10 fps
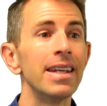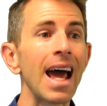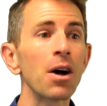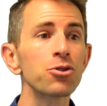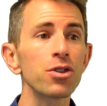
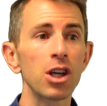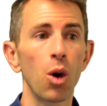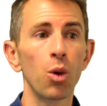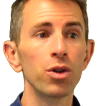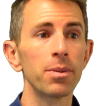Nouns are
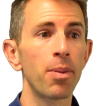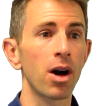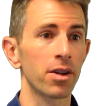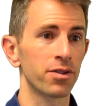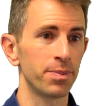the only
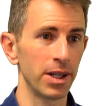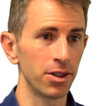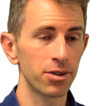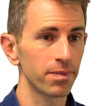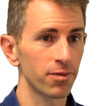part of
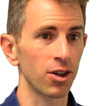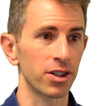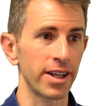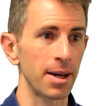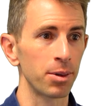speech,
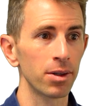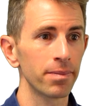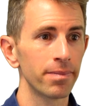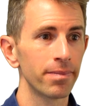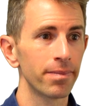for example,